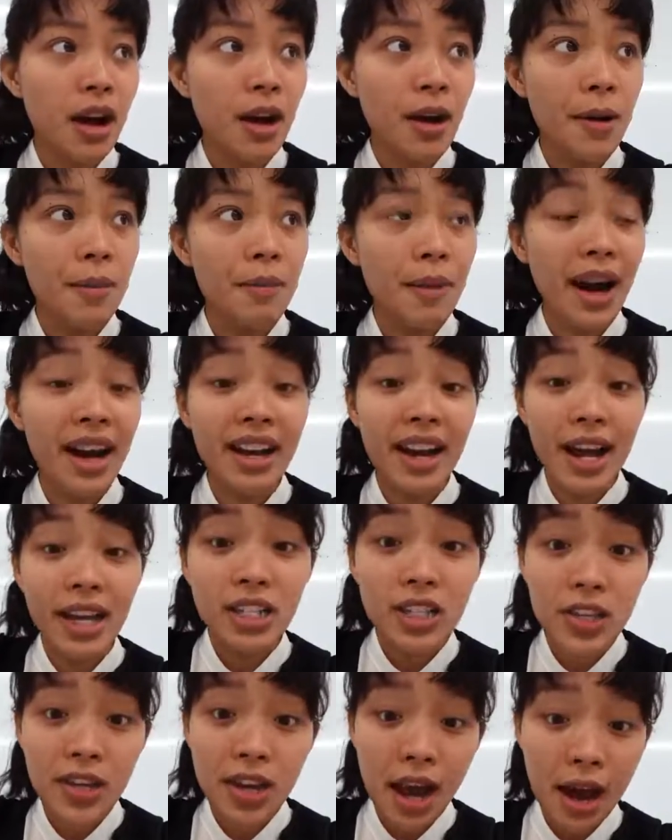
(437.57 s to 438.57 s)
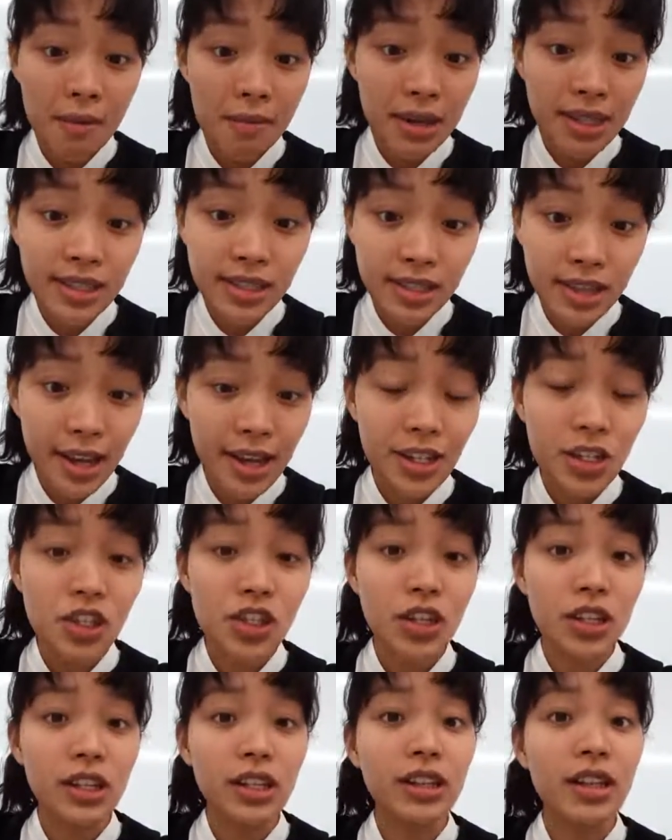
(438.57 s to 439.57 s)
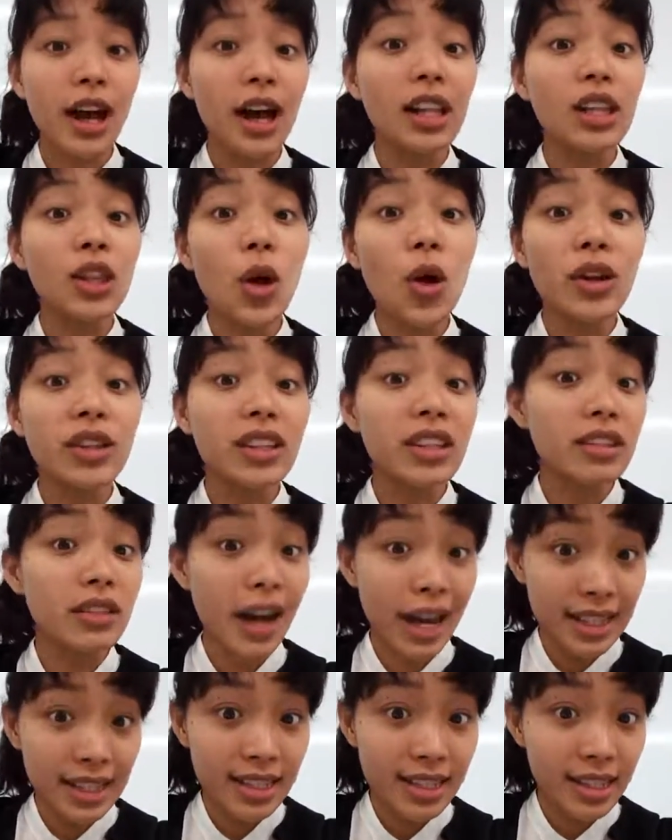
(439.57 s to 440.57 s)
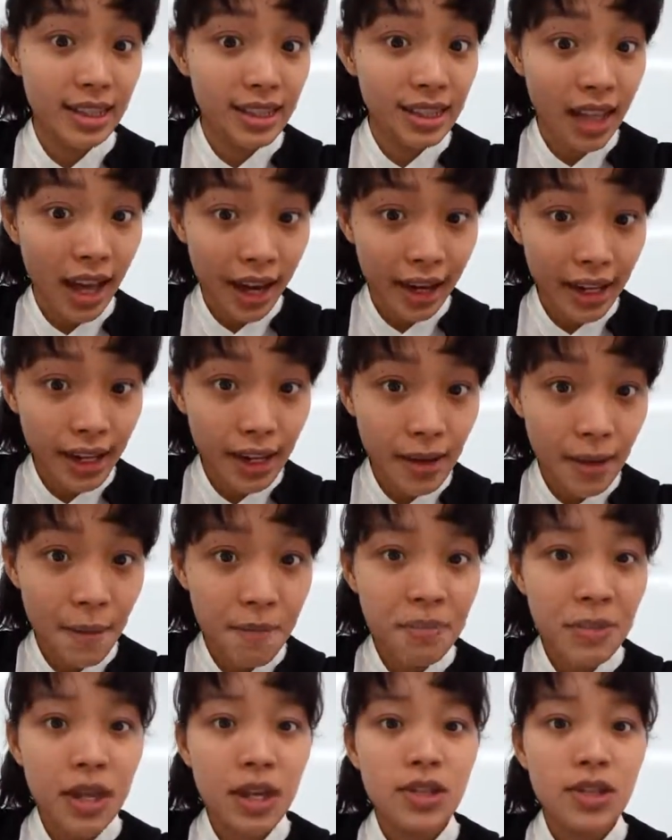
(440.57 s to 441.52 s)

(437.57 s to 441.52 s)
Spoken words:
Arashiyama station along the Randan line.